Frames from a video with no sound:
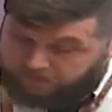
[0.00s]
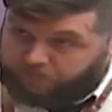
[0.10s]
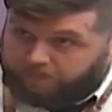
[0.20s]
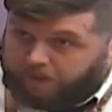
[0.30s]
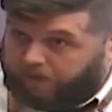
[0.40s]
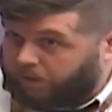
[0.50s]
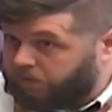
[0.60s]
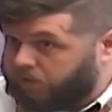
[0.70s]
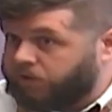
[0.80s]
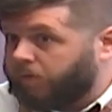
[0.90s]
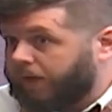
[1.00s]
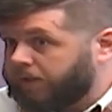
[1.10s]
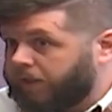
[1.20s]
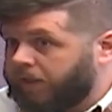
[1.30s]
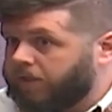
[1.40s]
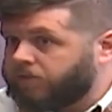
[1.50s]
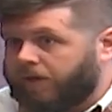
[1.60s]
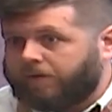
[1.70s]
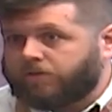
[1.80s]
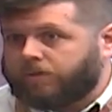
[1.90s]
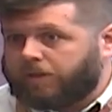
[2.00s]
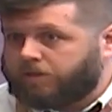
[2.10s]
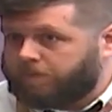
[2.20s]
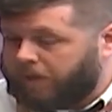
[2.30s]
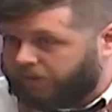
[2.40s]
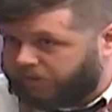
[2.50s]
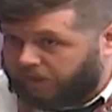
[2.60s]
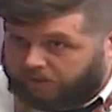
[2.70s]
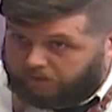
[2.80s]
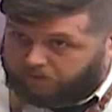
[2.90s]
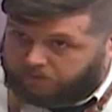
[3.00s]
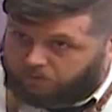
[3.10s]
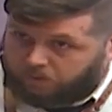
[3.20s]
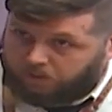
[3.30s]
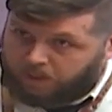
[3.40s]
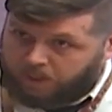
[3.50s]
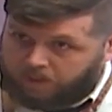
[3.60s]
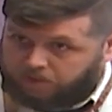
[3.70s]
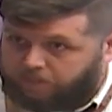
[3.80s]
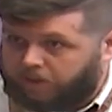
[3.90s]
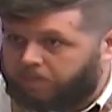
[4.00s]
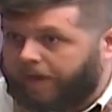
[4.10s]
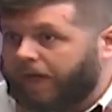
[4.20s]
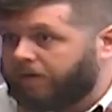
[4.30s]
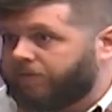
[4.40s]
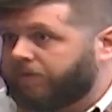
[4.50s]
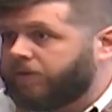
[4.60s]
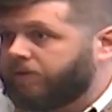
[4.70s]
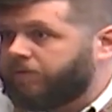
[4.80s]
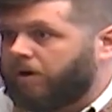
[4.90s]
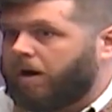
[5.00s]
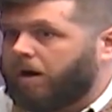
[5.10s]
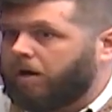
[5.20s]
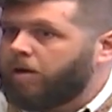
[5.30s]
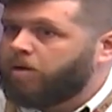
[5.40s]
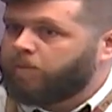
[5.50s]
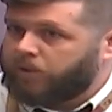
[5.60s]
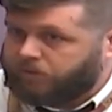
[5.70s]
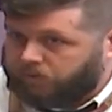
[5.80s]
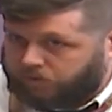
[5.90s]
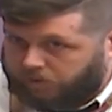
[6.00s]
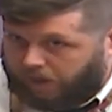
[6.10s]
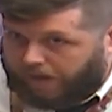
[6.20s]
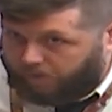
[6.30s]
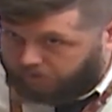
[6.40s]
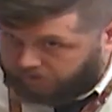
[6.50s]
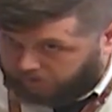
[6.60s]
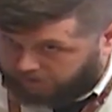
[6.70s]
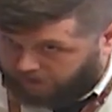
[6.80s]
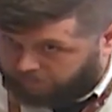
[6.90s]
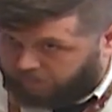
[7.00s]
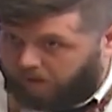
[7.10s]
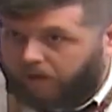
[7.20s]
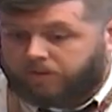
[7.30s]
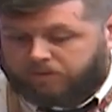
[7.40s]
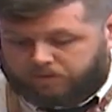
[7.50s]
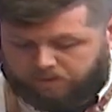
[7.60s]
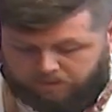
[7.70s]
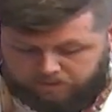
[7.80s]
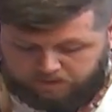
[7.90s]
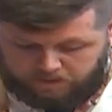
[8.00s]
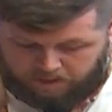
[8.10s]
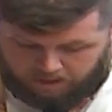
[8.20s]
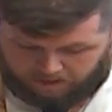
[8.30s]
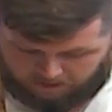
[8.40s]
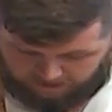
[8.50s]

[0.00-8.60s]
And then from there I drive straight to Pinellas Secondary School to be there by 8:50 for our middle school hour start time for our high school students.